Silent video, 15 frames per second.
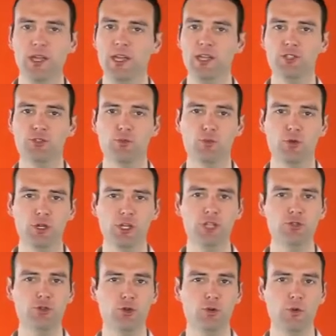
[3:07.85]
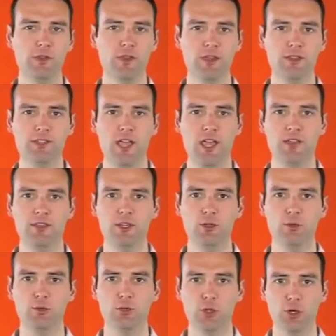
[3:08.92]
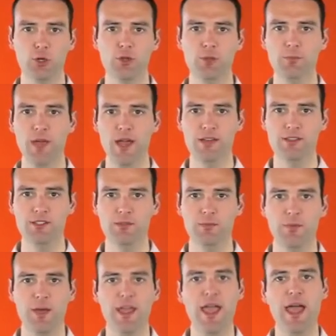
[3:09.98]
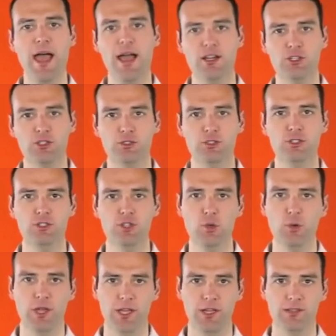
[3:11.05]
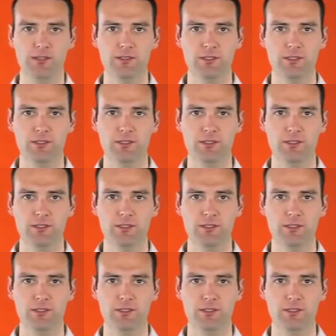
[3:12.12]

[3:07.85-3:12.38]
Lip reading: It's really true when they say that you learn the best by actually doing it.